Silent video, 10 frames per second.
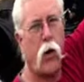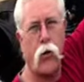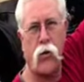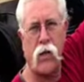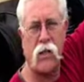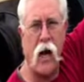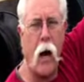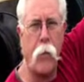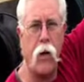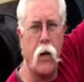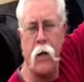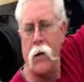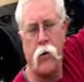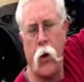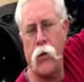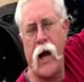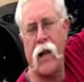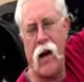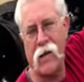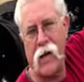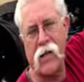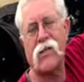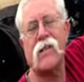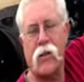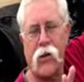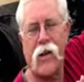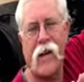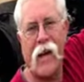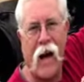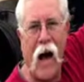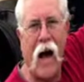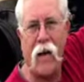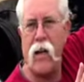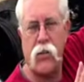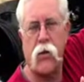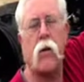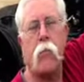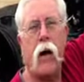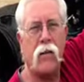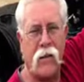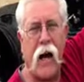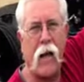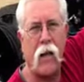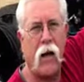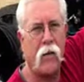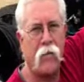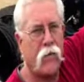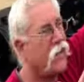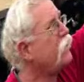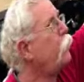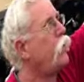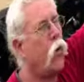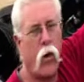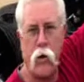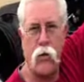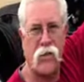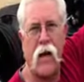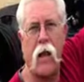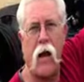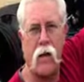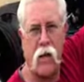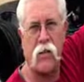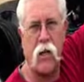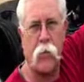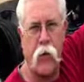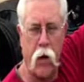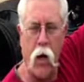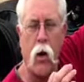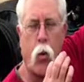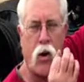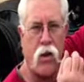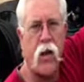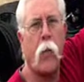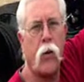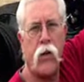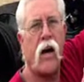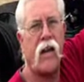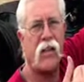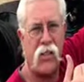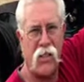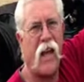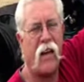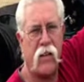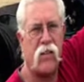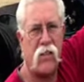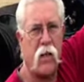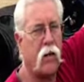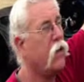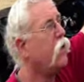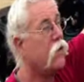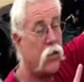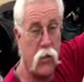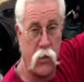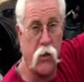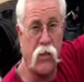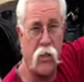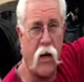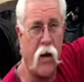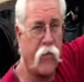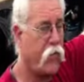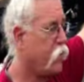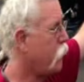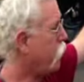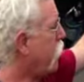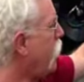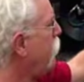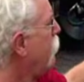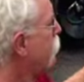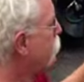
that go through the top, no nylock nuts. They're gonna get hot, it's gonna melt nylon. It, We don't want to use nylock nuts up there. We're double nutting stainless steel. This is good stuff, okay?